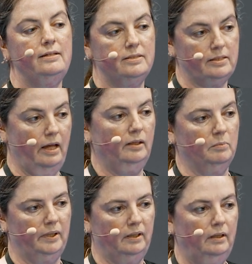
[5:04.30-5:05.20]
and
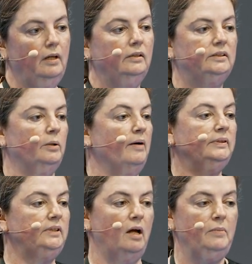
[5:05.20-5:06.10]
scalable. So
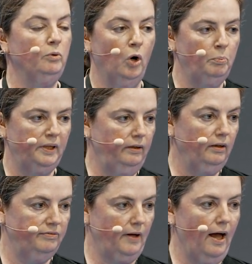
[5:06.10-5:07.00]
every time you open
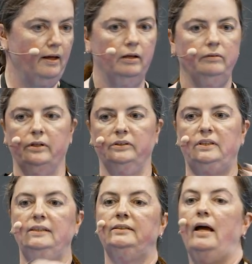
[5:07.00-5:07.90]
a file, there's
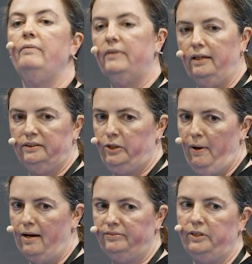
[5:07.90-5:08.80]
these 10 things you
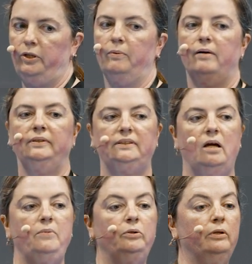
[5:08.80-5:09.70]
have to do. Every
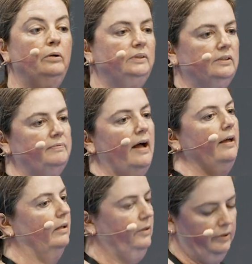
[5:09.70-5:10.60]
time you close a
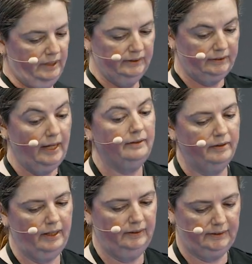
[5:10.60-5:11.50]
file, here are these 10
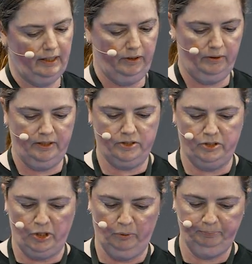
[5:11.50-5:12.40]
things that you need to
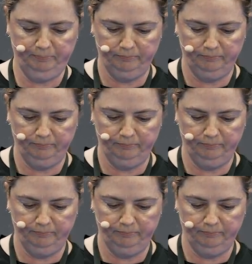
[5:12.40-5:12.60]
do.